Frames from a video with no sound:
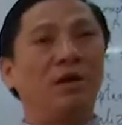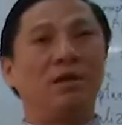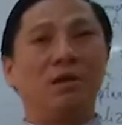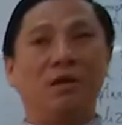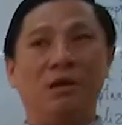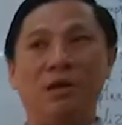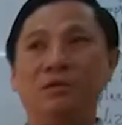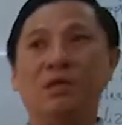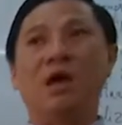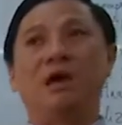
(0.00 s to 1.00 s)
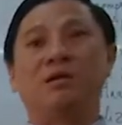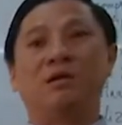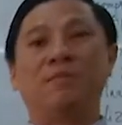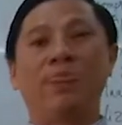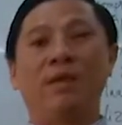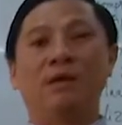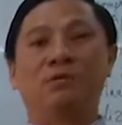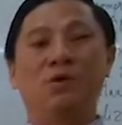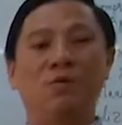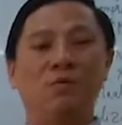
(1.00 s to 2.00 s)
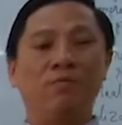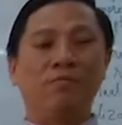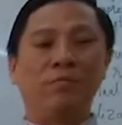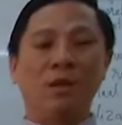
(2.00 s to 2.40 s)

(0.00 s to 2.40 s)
in his head. So